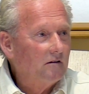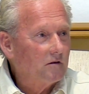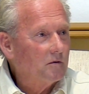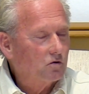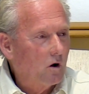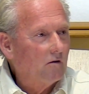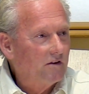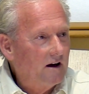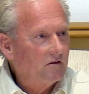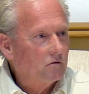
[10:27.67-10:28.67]
from the
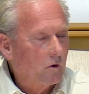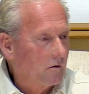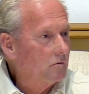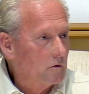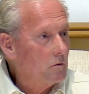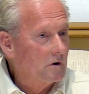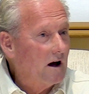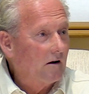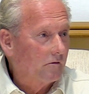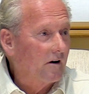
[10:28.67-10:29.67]
12th heaven, where we were
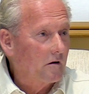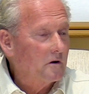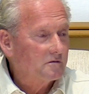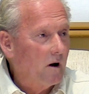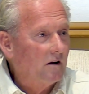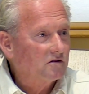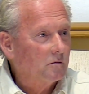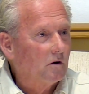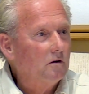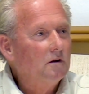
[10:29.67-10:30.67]
not very
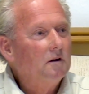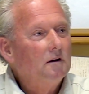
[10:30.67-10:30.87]
responsible.